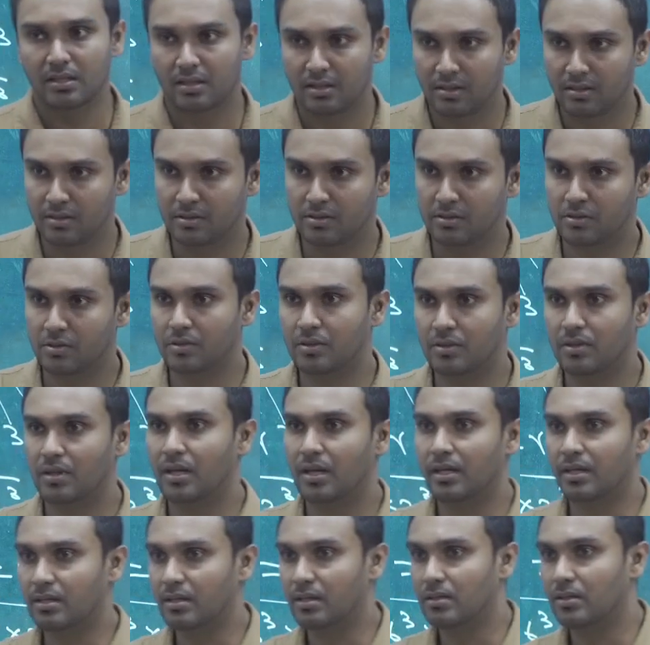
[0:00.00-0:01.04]
You should
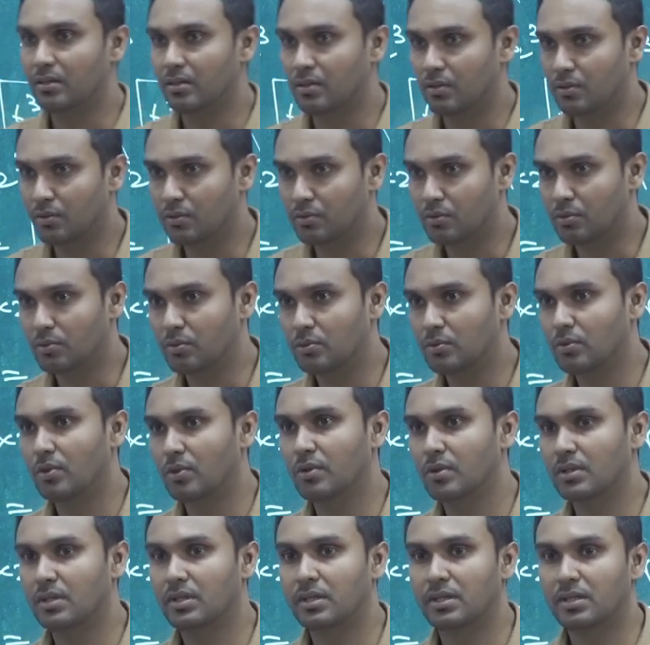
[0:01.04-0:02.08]
go through
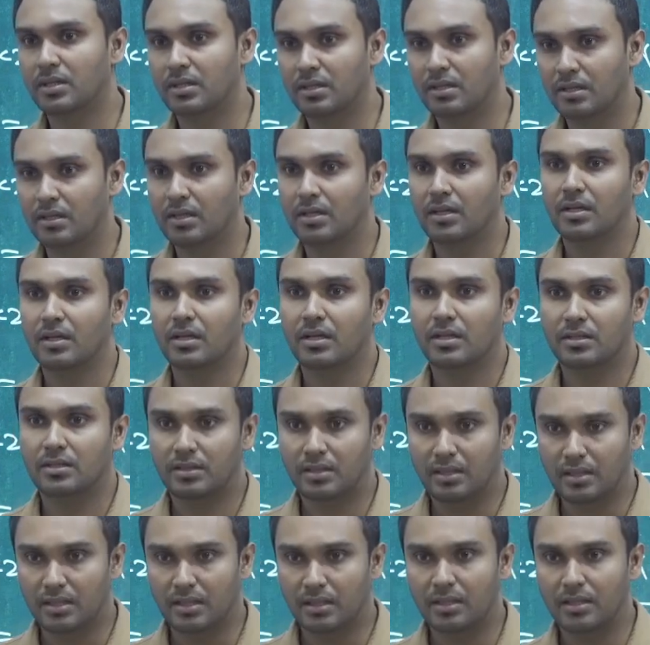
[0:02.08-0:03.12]
all the
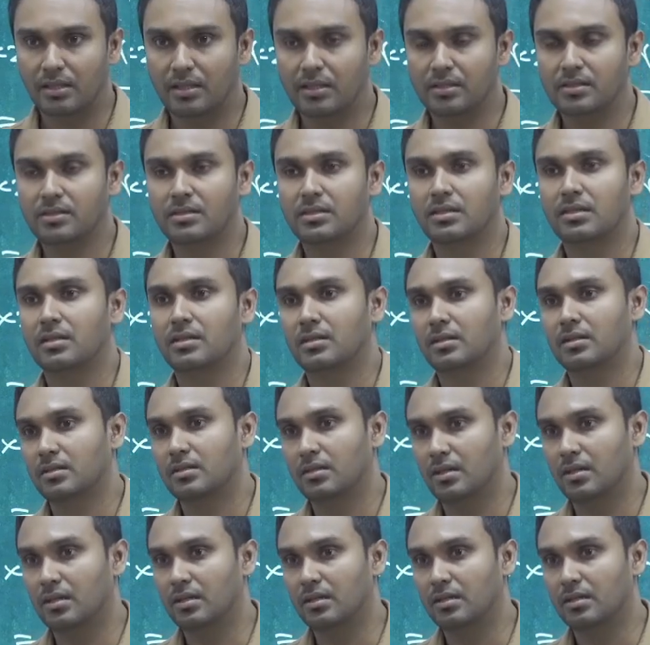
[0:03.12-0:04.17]
theories
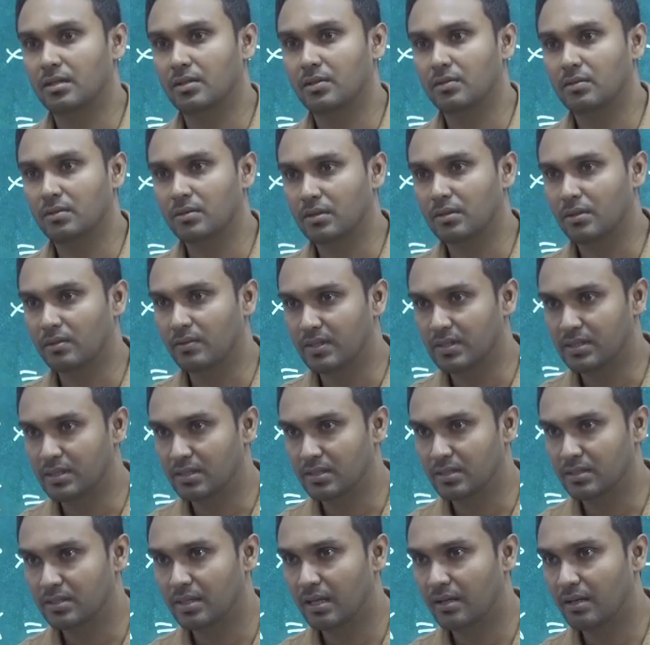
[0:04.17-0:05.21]
and all the
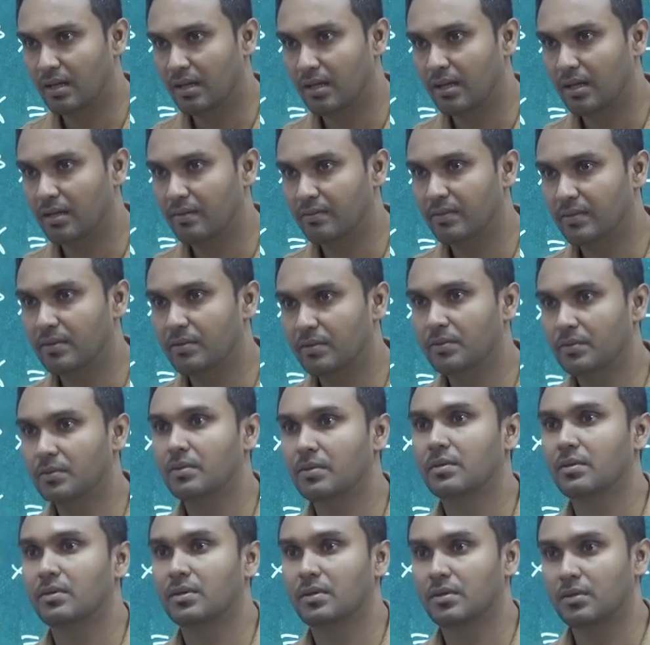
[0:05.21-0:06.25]
questions that I gave you.
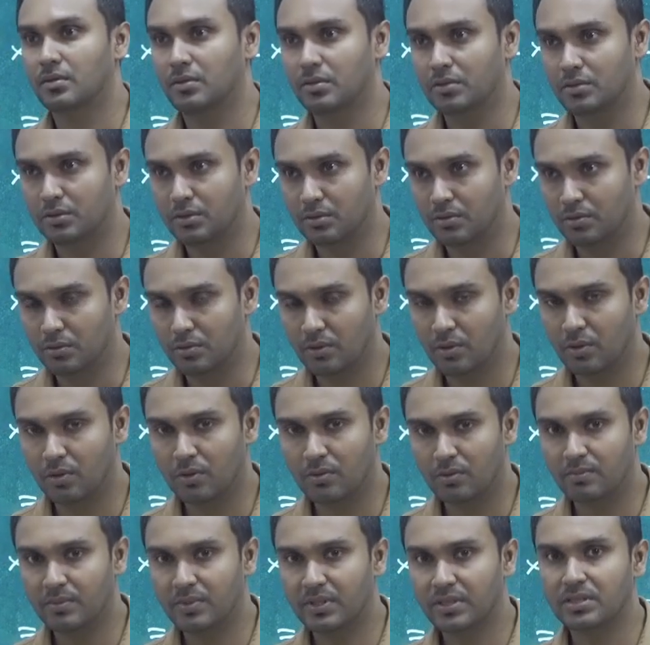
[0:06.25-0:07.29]
You should do the
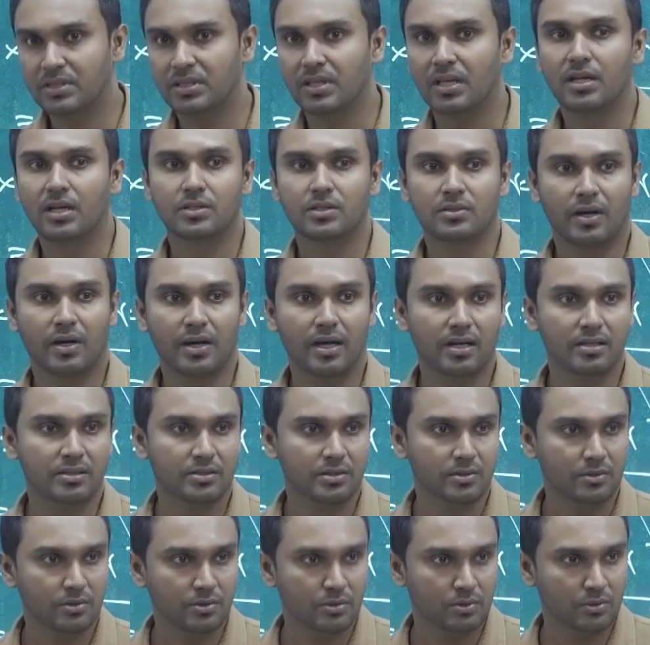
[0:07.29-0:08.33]
homeworks. So I asked you
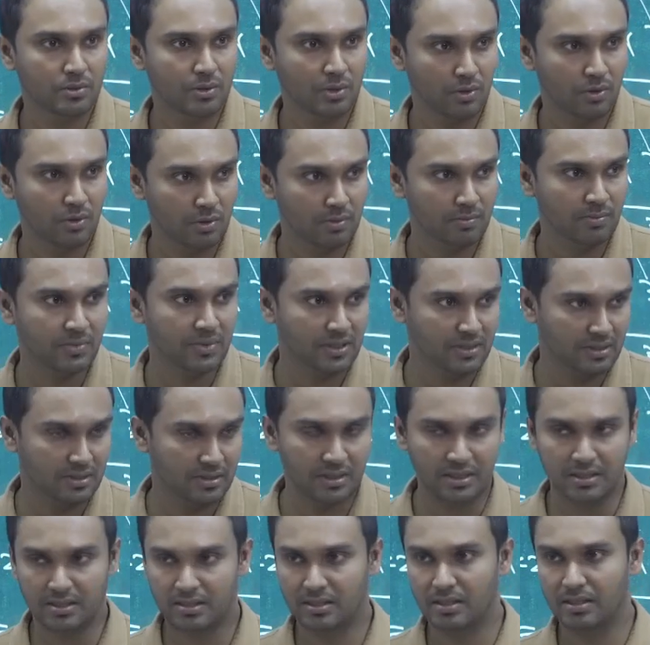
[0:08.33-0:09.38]
to do the homeworks,
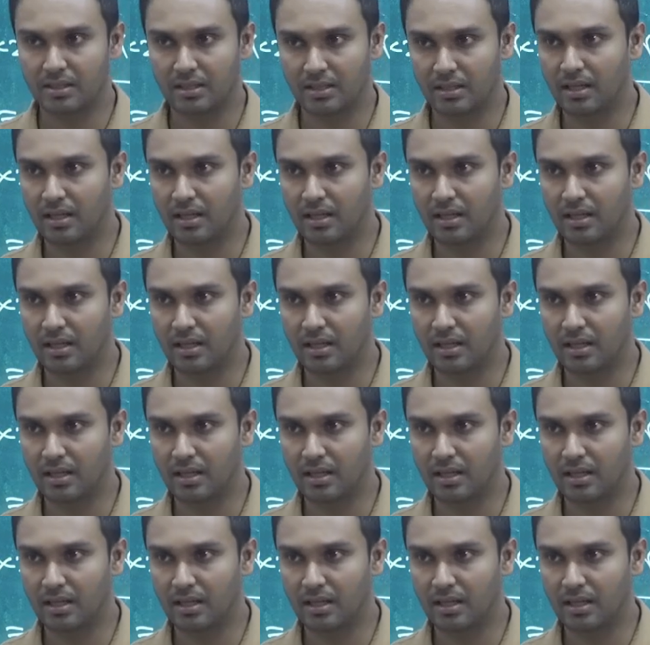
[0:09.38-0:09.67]
these things.